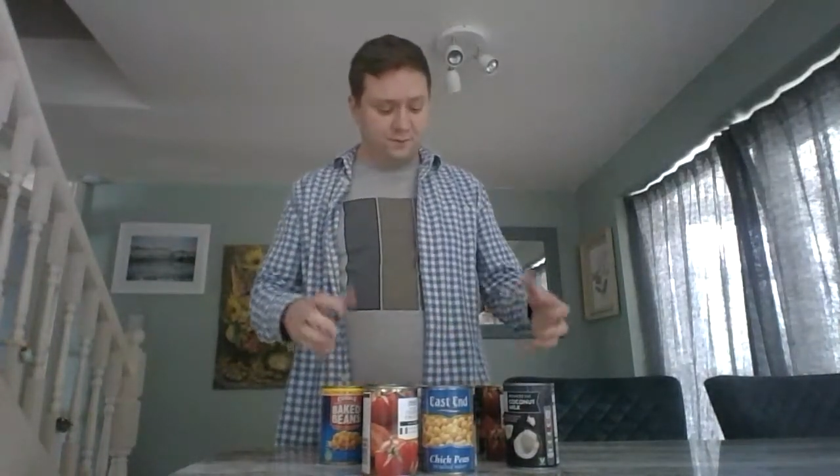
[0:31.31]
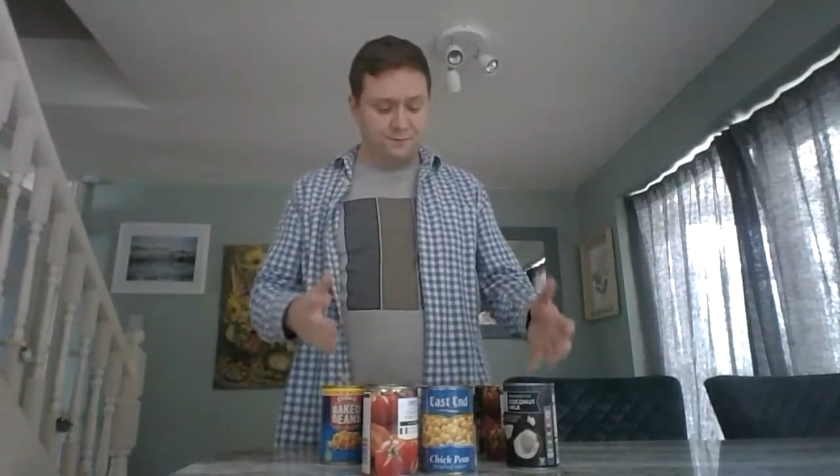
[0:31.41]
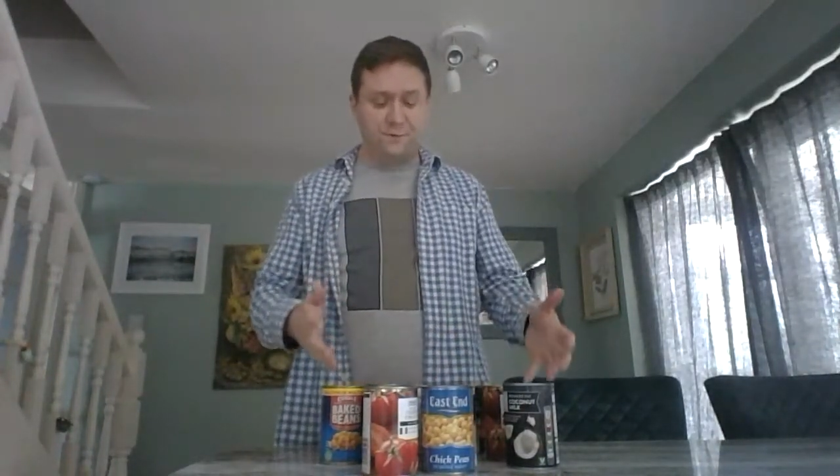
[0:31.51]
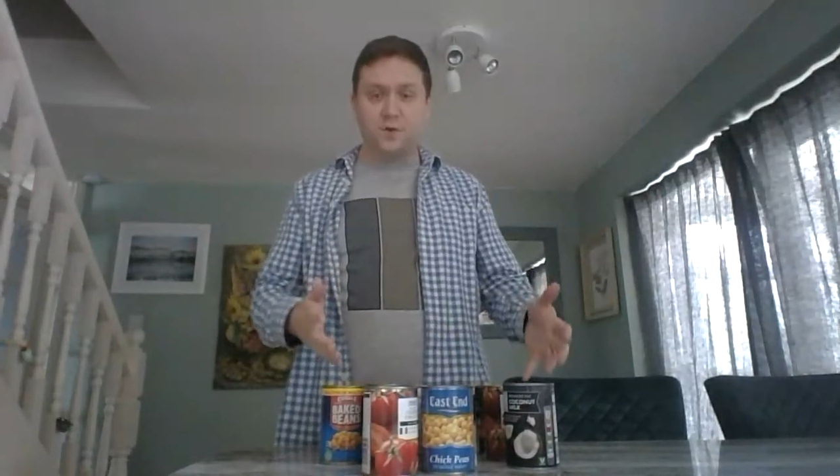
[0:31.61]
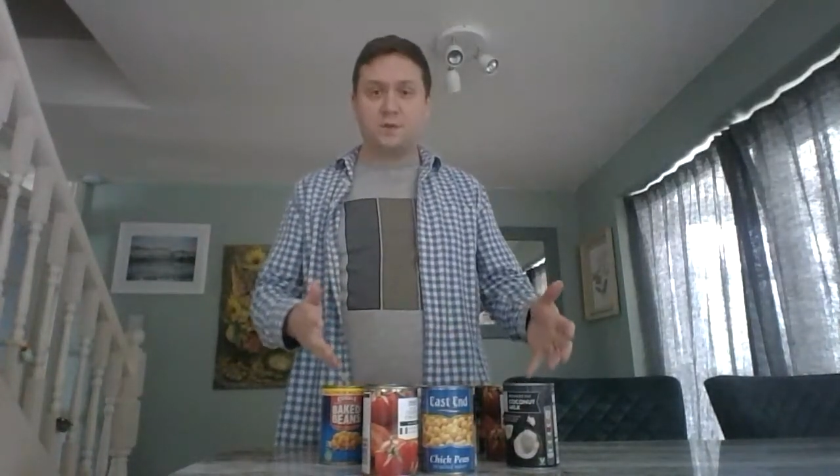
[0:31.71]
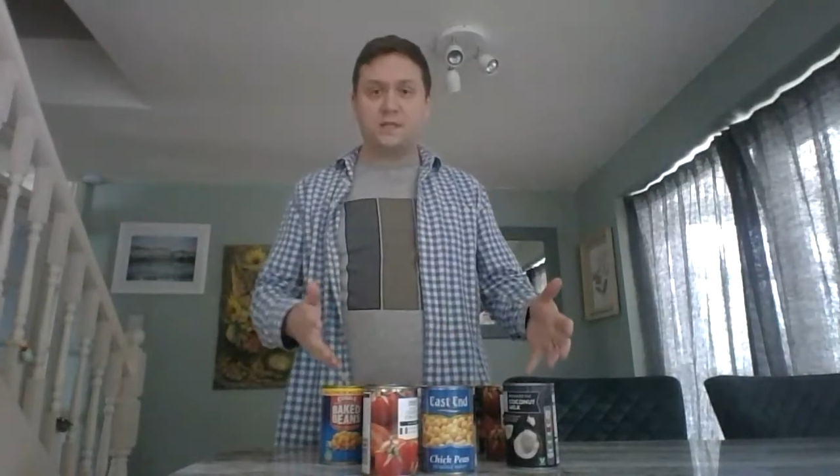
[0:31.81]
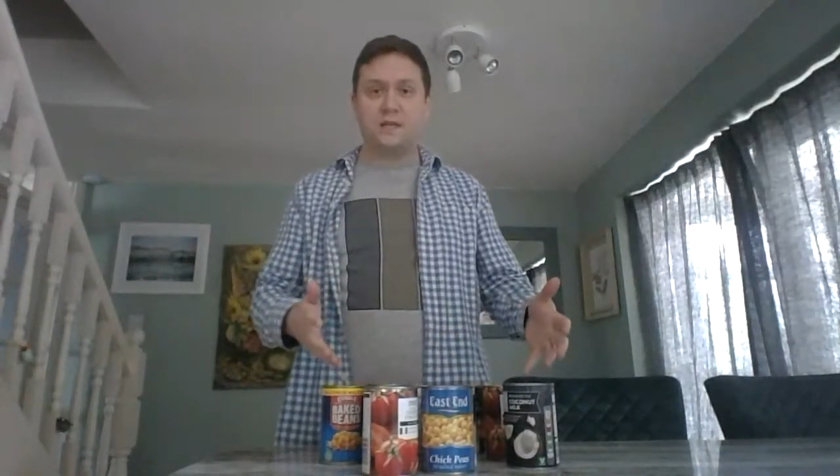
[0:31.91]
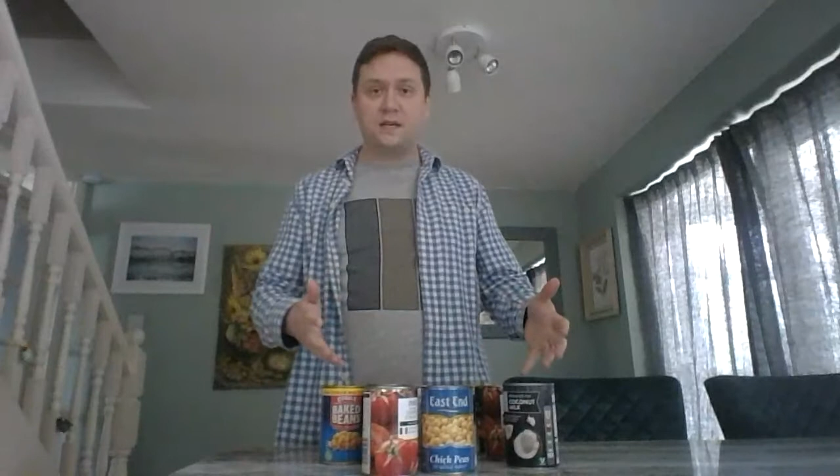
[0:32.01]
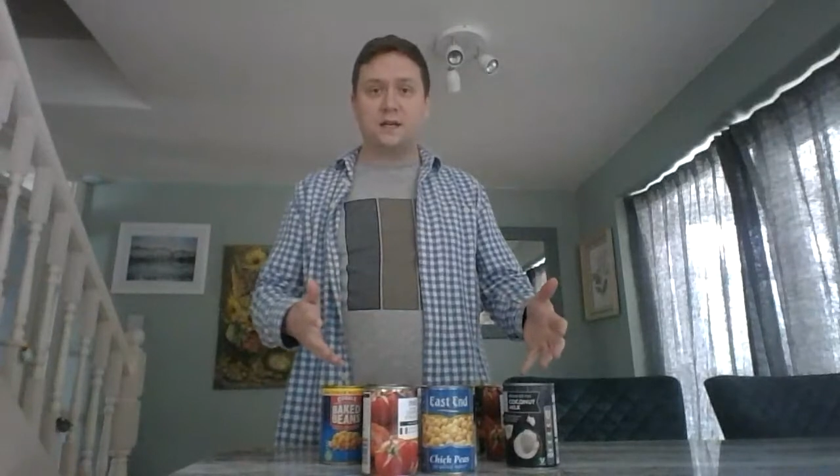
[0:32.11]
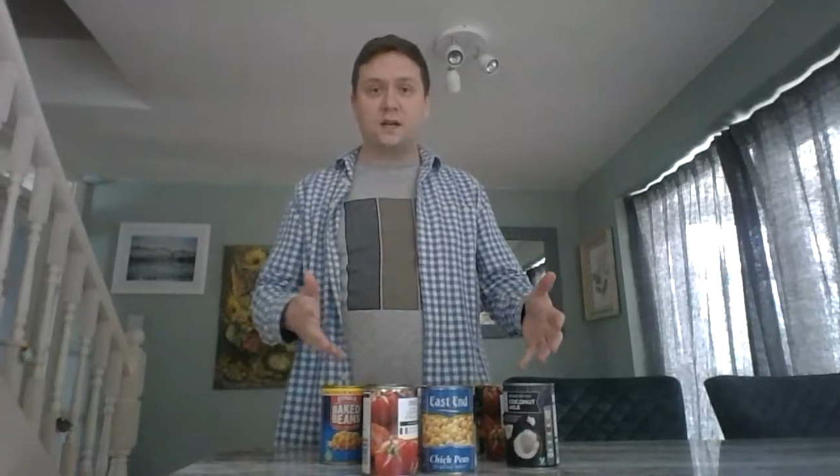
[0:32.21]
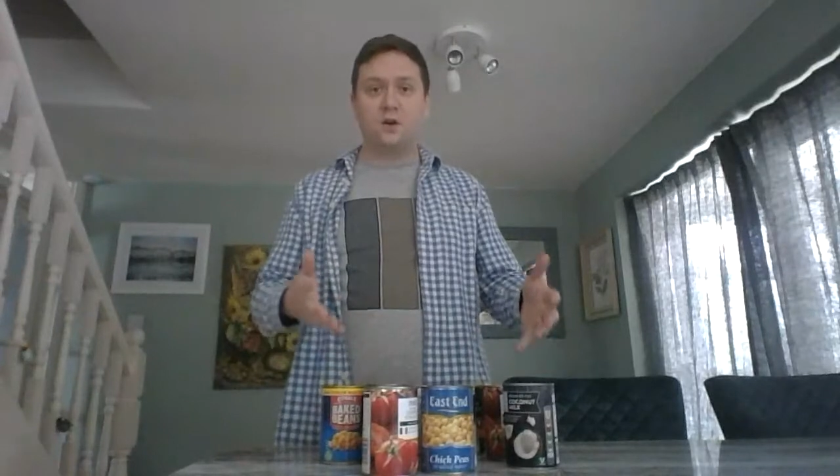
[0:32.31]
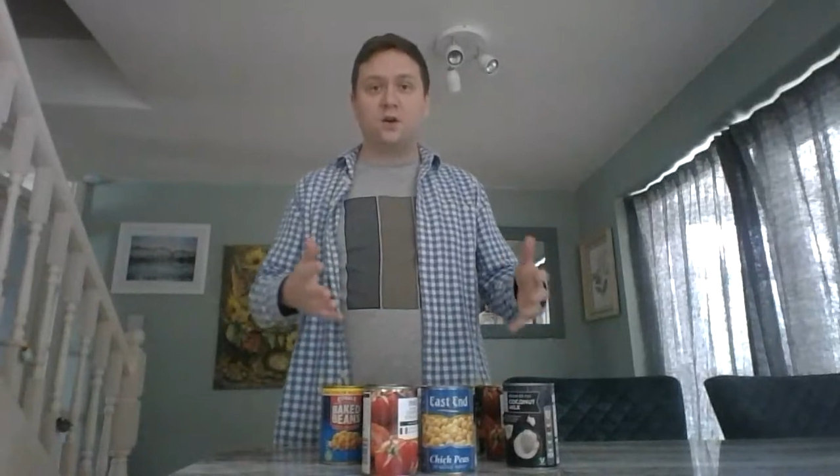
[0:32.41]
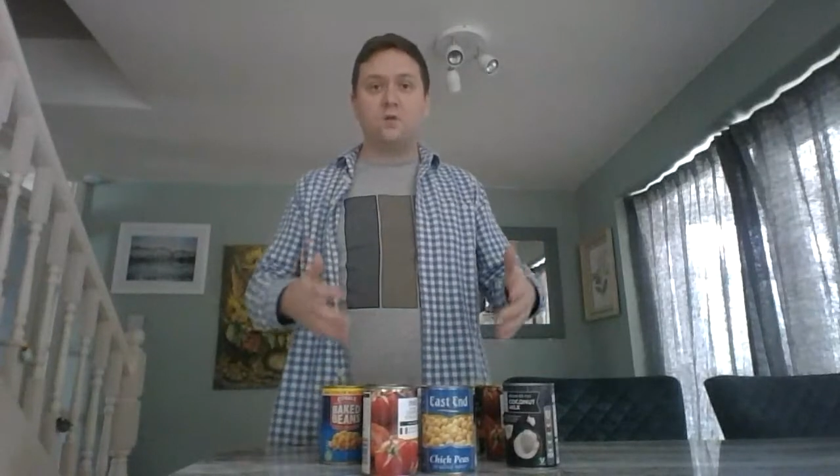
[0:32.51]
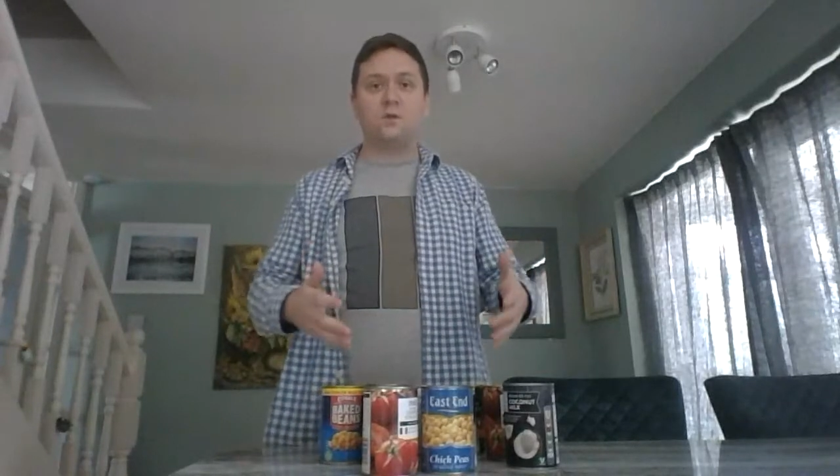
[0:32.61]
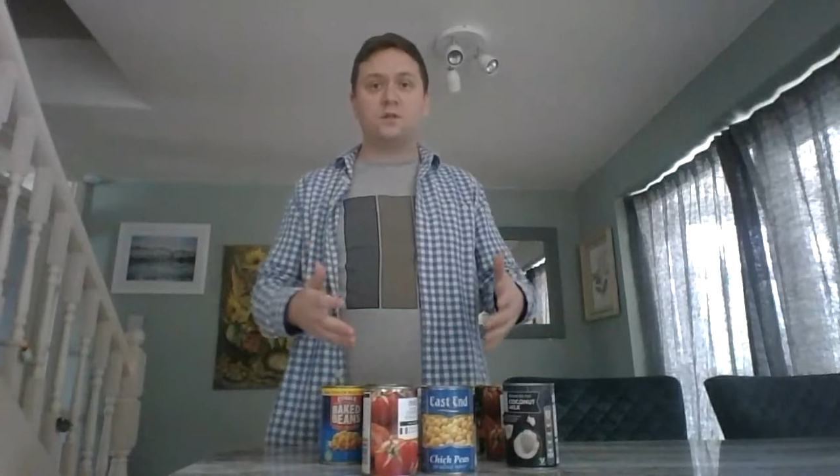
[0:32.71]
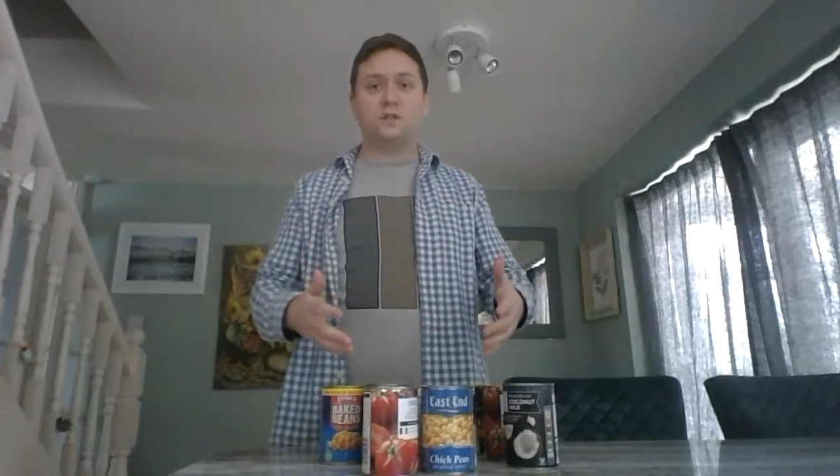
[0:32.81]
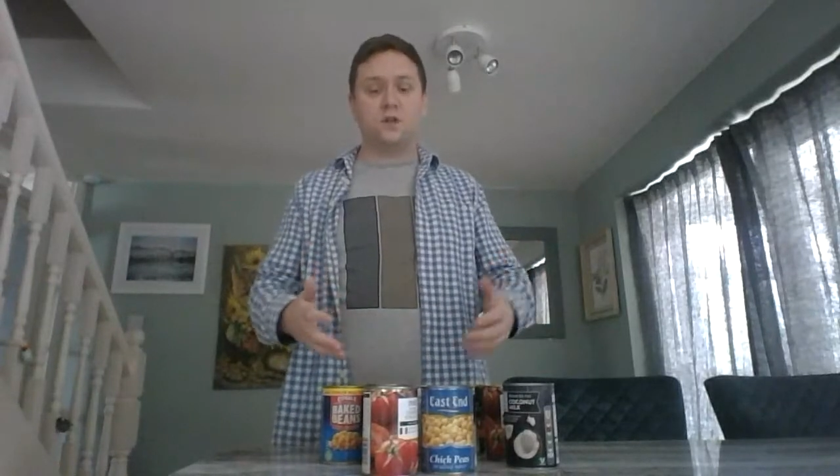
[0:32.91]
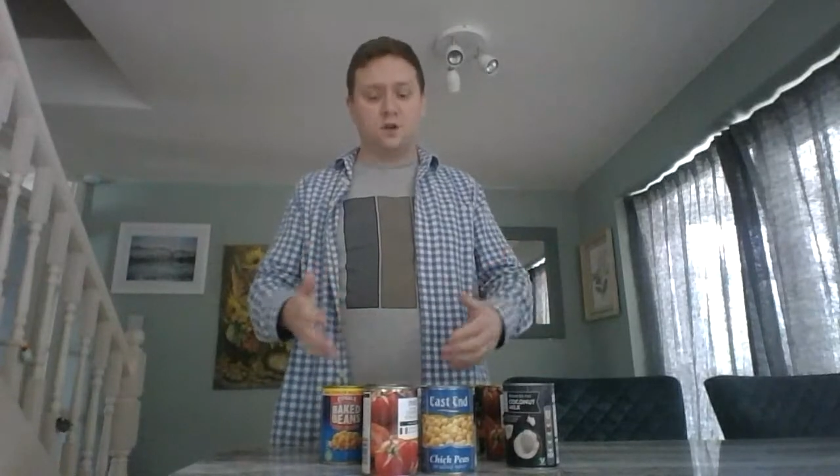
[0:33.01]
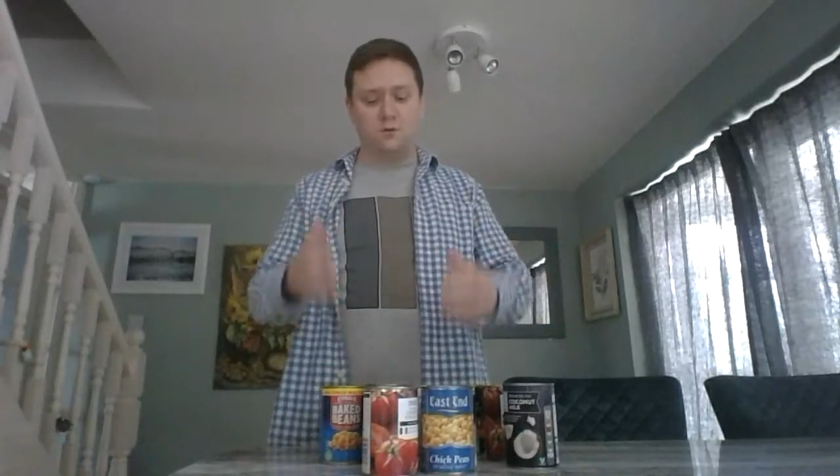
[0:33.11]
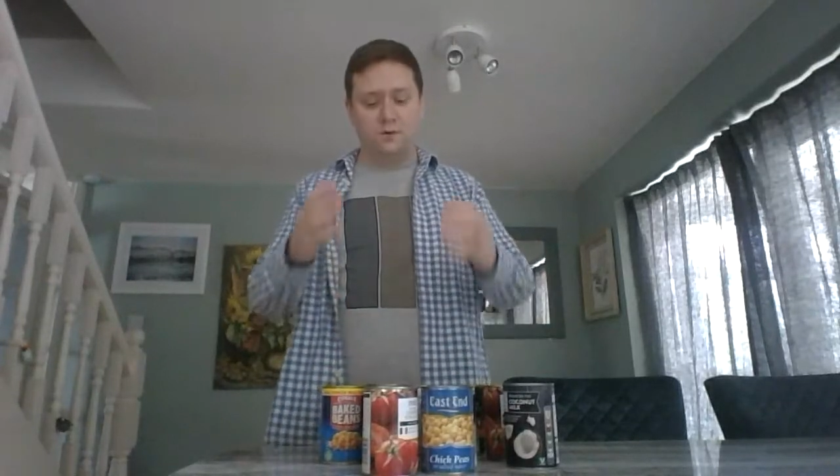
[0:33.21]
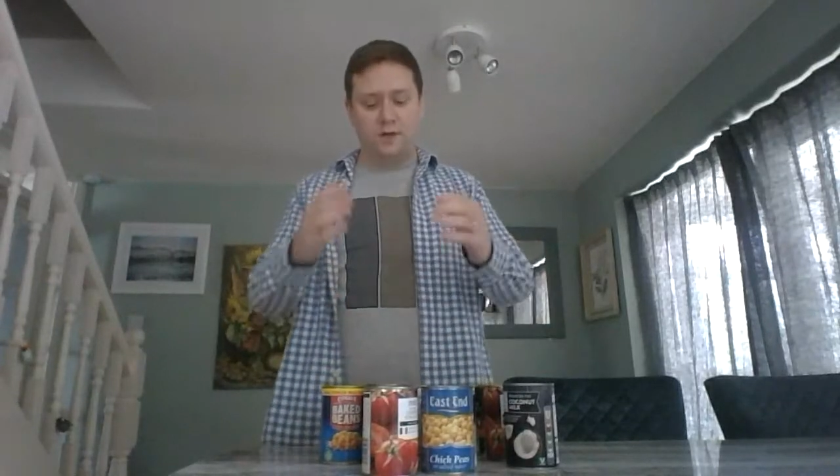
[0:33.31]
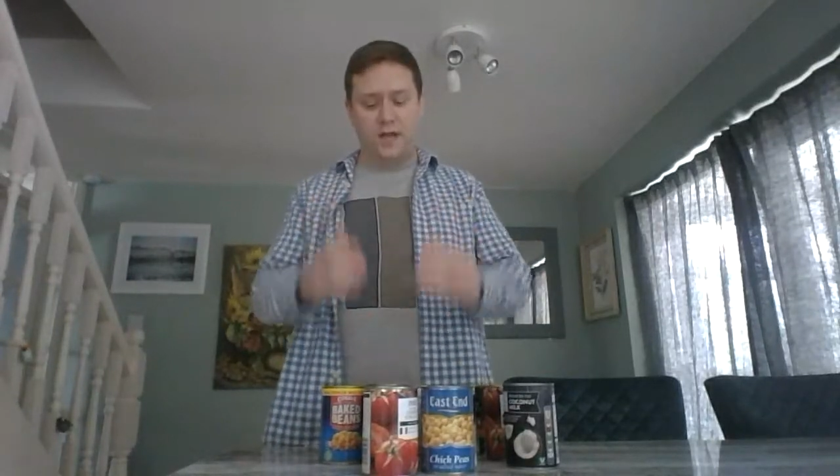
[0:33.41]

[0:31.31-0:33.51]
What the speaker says: of foods here and I want to know